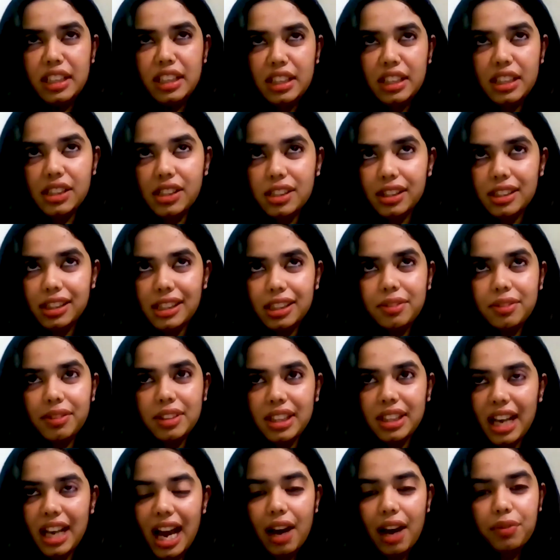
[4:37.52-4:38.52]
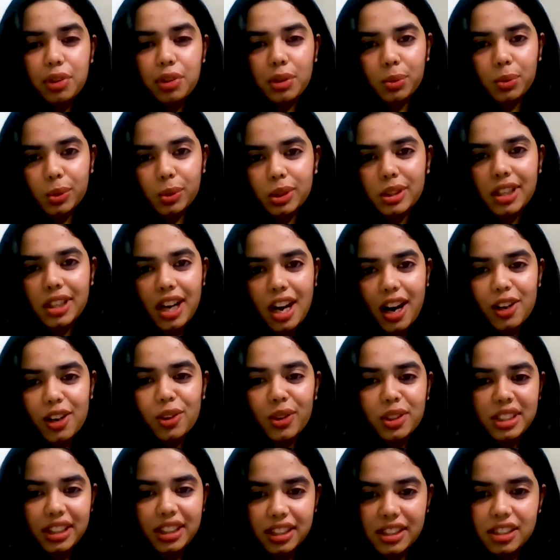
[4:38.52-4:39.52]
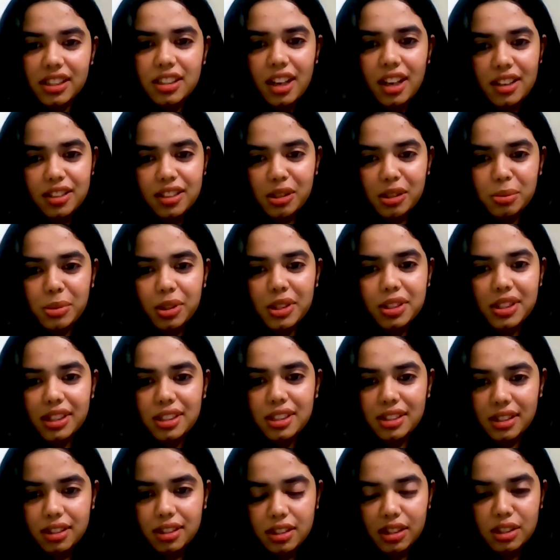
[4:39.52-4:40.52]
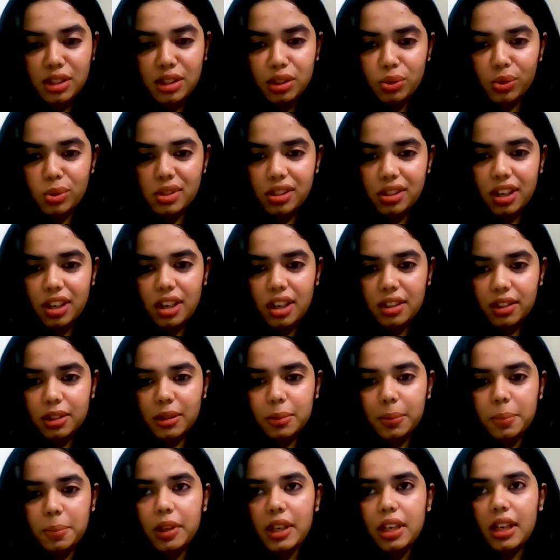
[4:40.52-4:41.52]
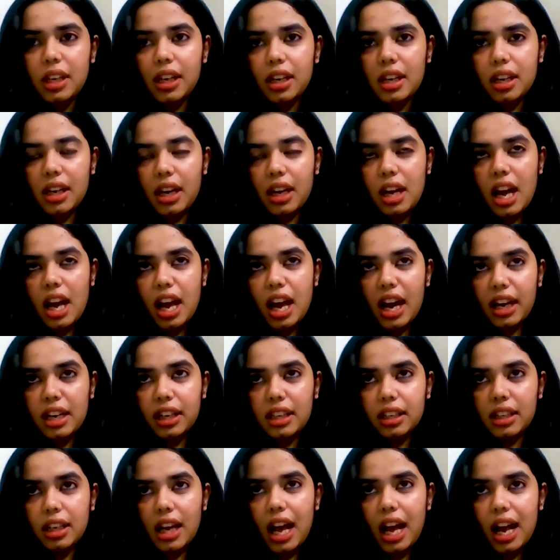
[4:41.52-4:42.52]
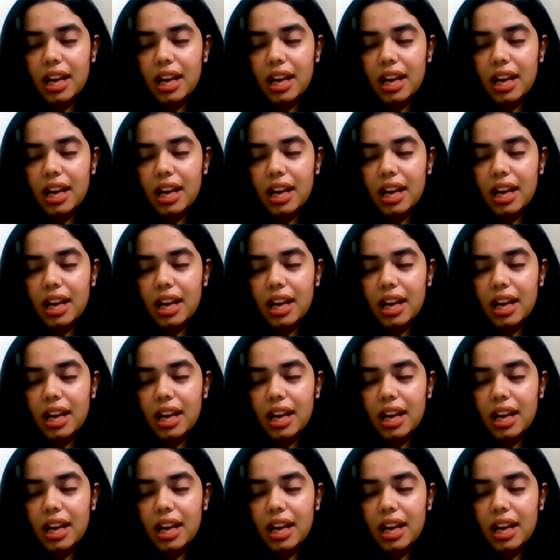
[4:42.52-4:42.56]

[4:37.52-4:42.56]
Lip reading: Initially, we'll have to work hard on each customer since it's a new startup, and